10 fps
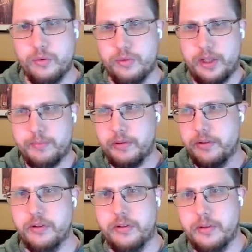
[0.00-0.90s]
separate
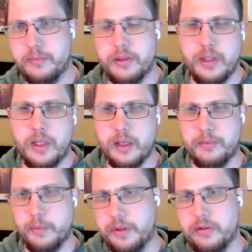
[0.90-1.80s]
systems,
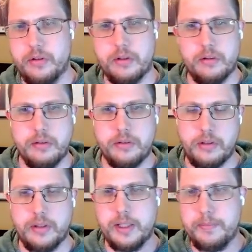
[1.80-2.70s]
but we can
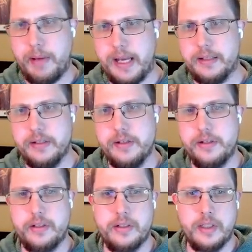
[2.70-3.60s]
certainly
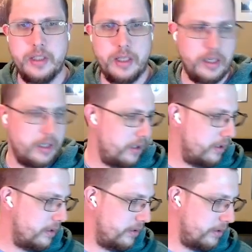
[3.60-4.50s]
package
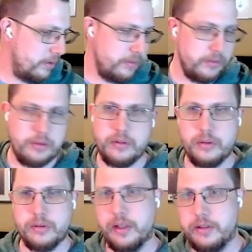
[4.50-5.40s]

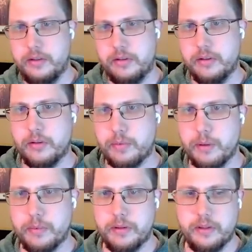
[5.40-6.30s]
those licenses
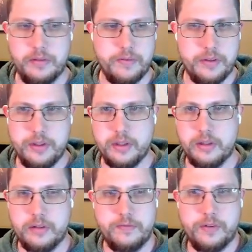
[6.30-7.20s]
appropriately for
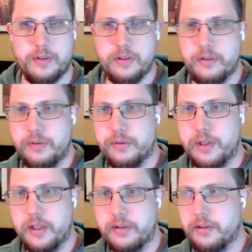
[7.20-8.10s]
your use
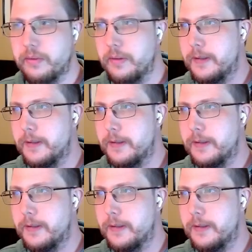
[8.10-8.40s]
case.